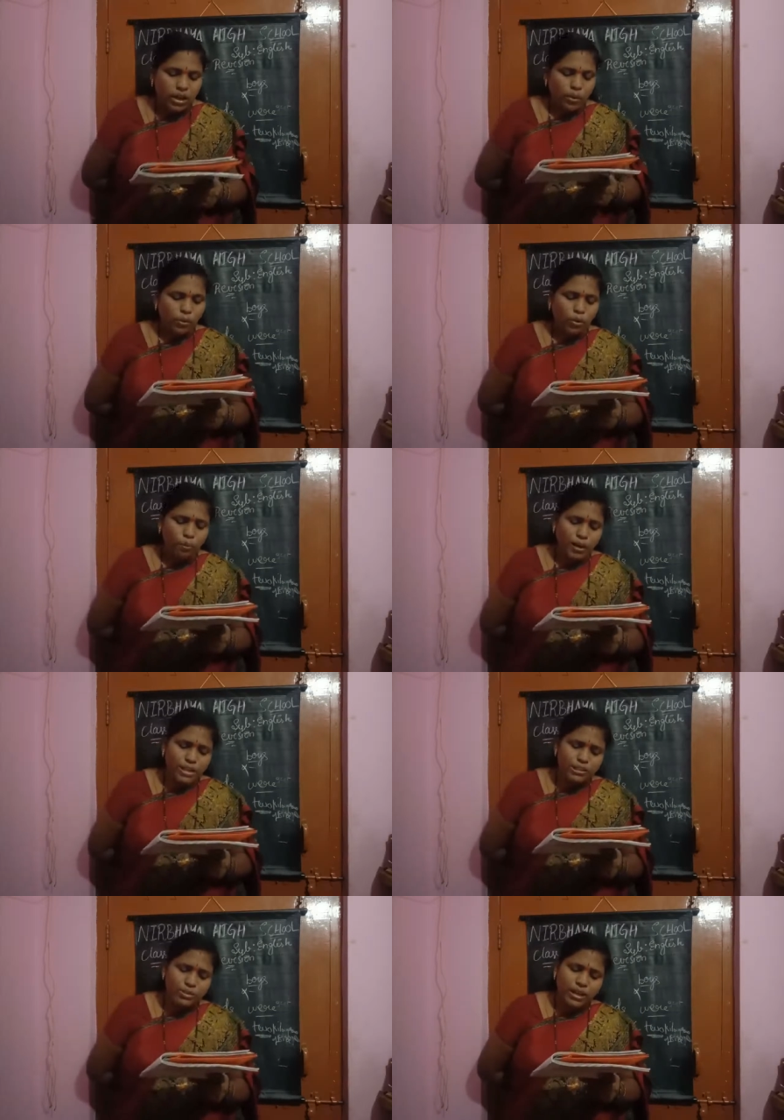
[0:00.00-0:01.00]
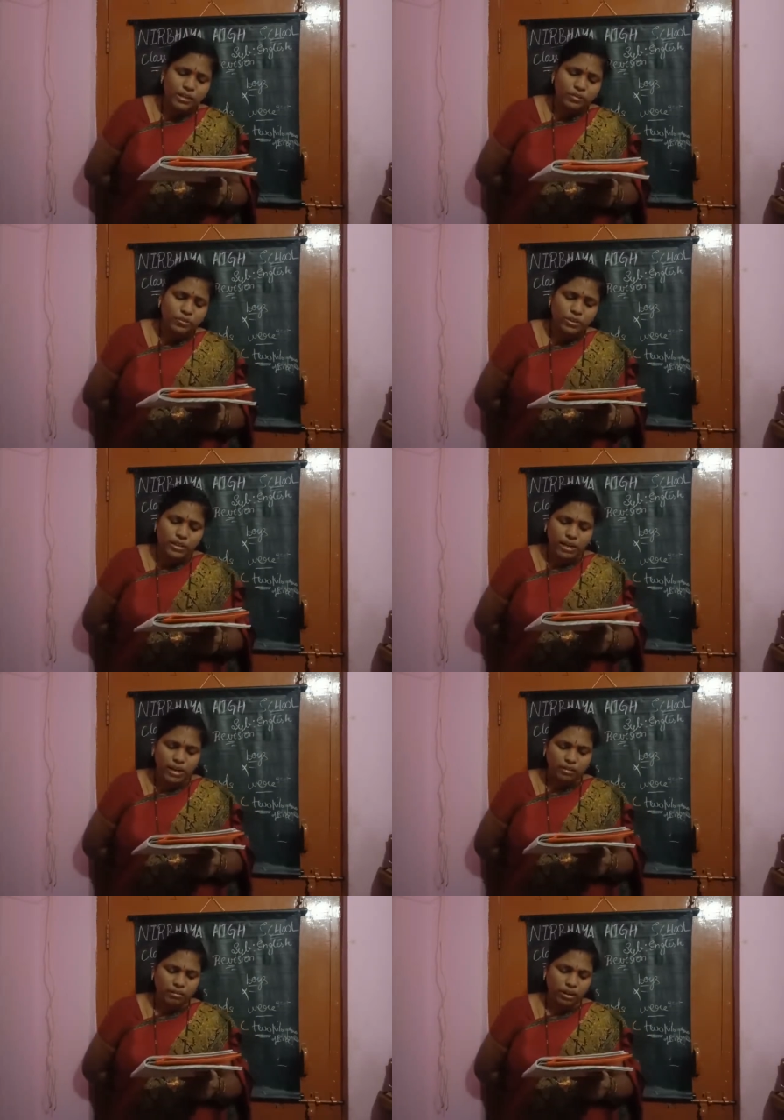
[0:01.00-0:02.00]
Who play together for the
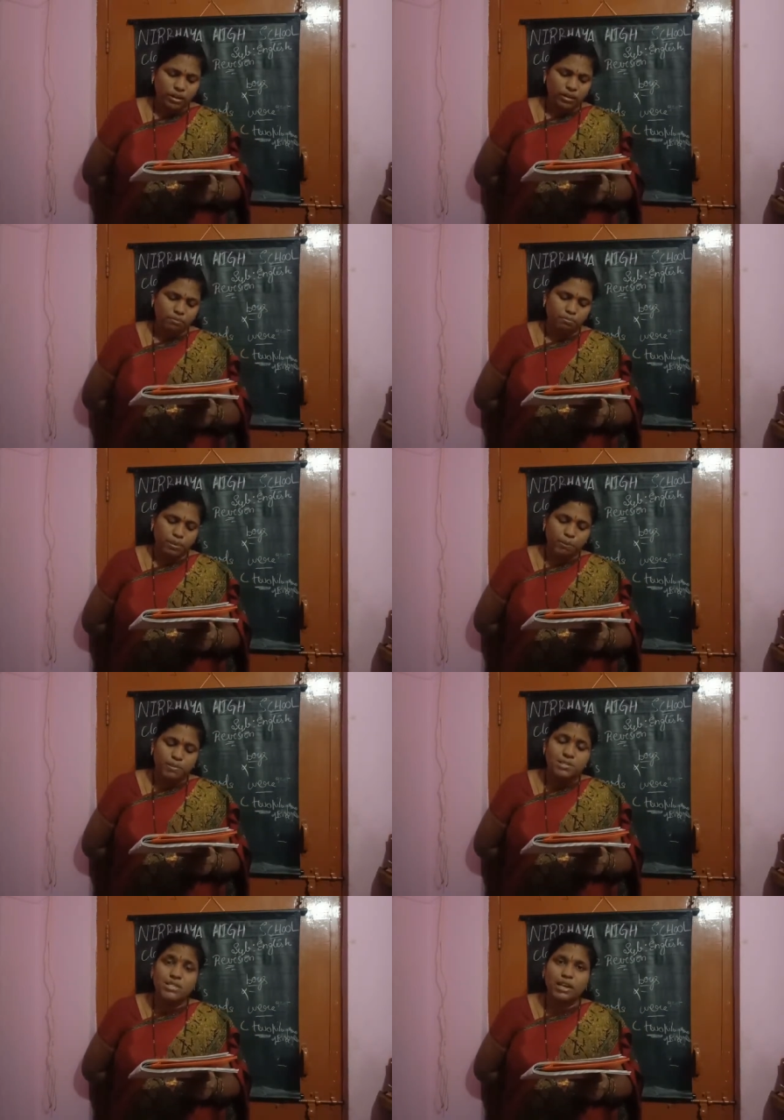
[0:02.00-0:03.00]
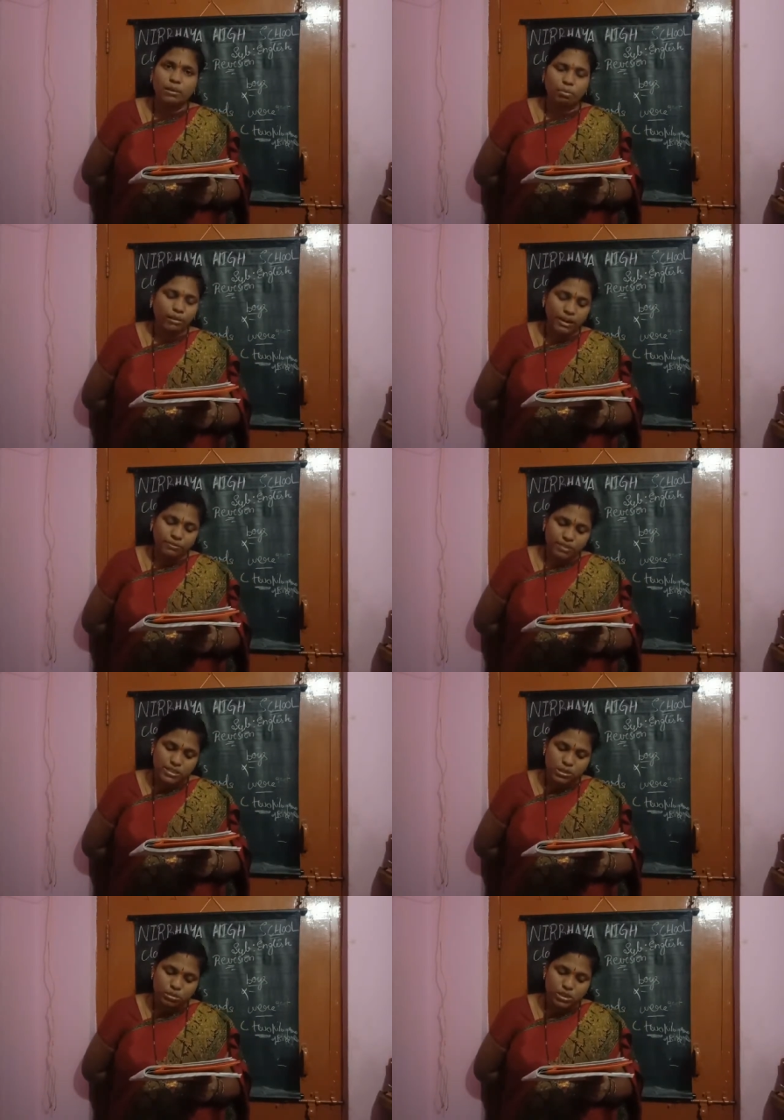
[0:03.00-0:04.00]
country? People celebrate
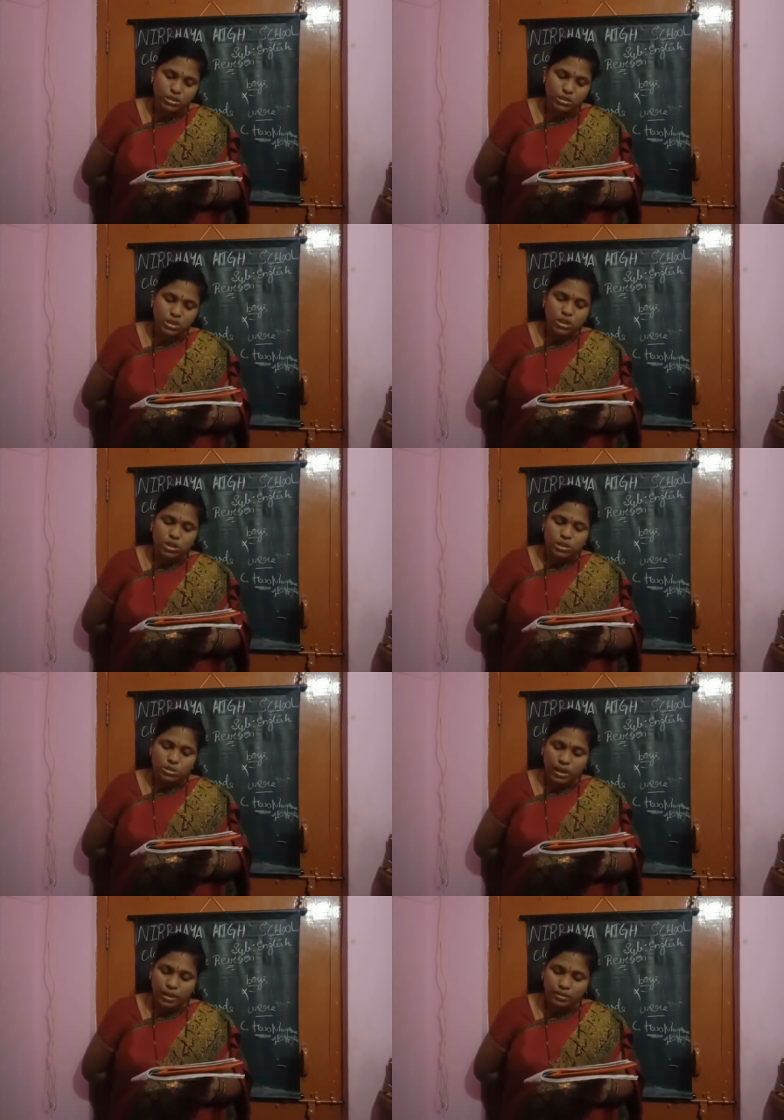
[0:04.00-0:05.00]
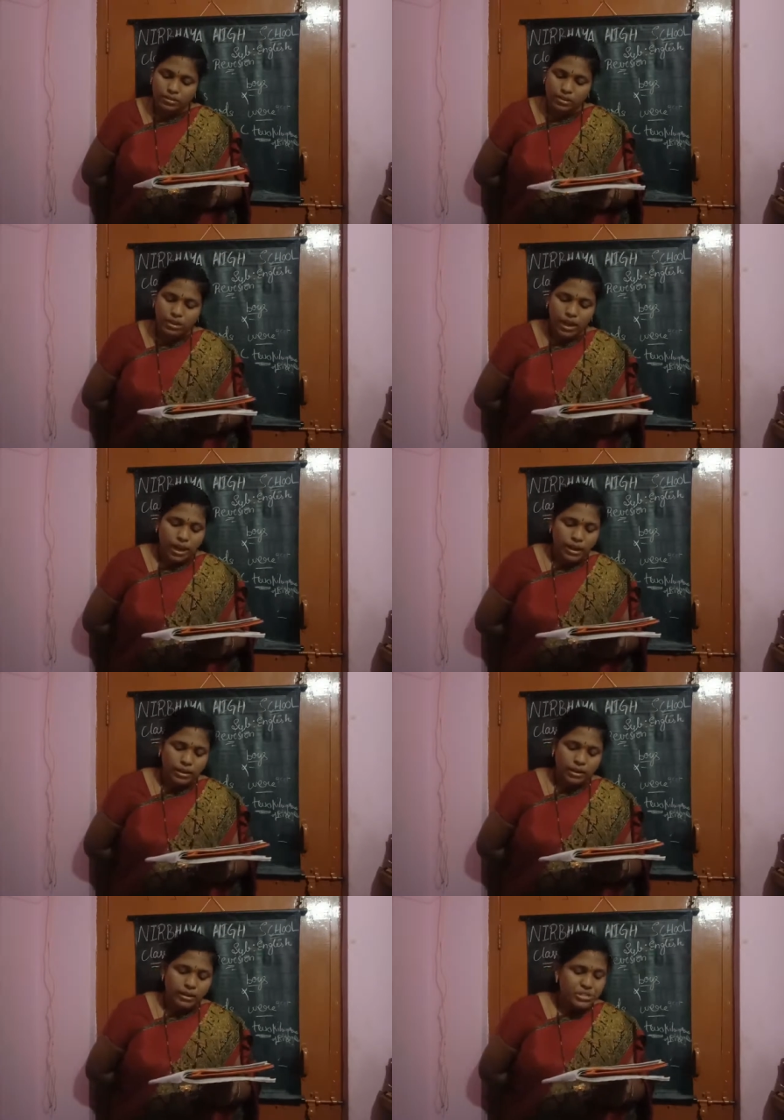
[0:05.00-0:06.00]
festivals together
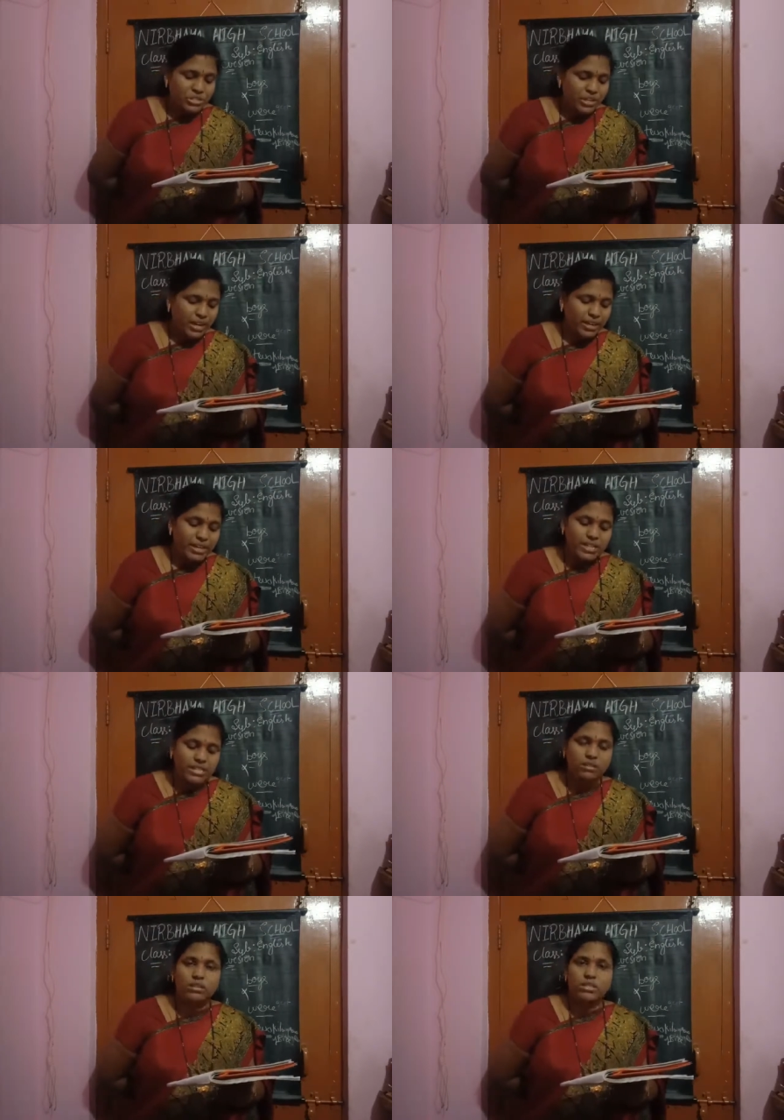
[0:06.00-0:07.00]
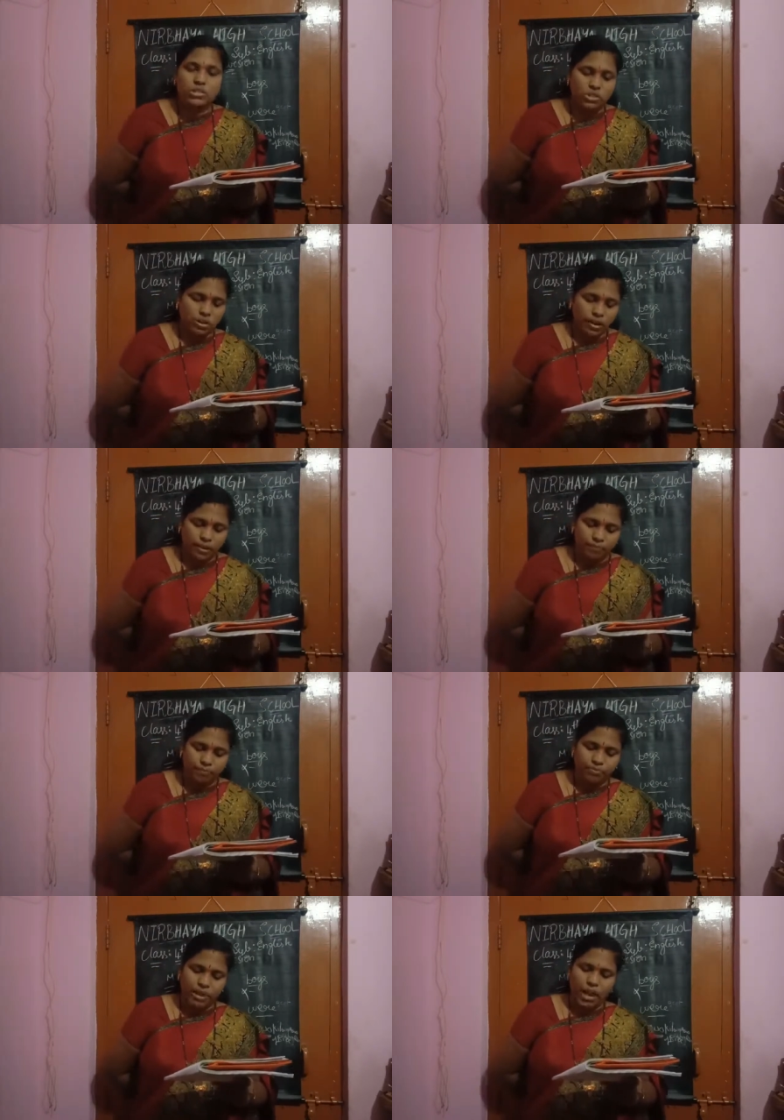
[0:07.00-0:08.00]
and share each other's joys
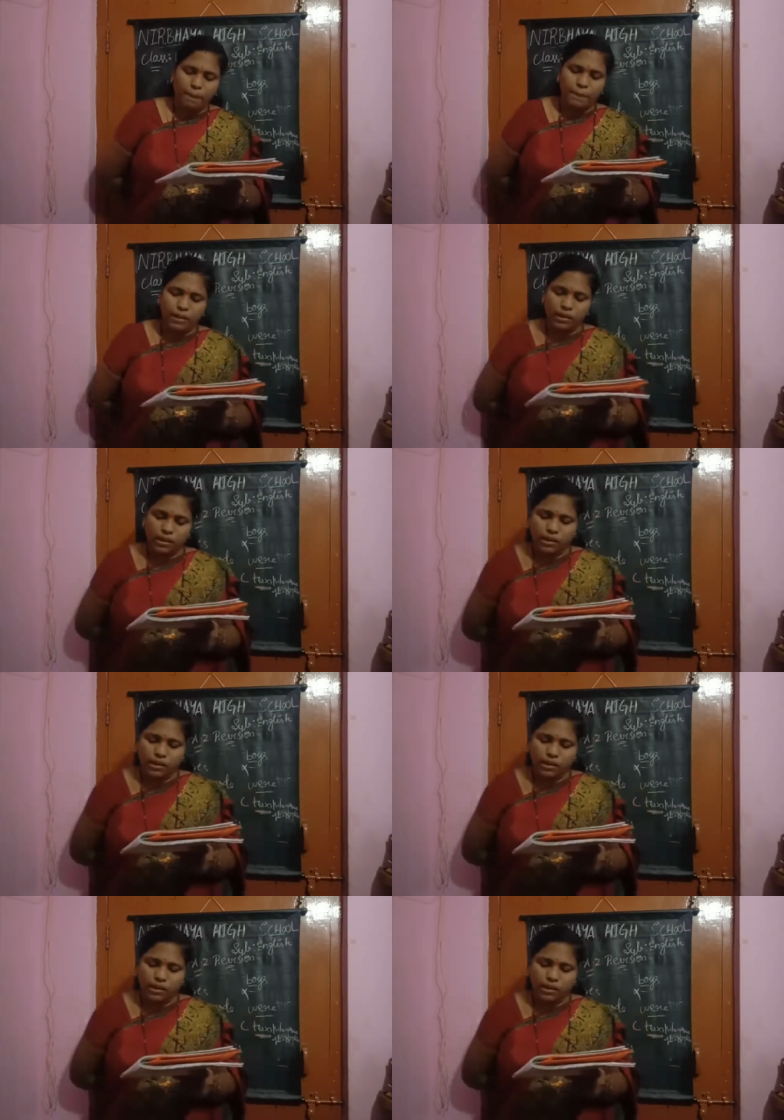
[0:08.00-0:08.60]
happily.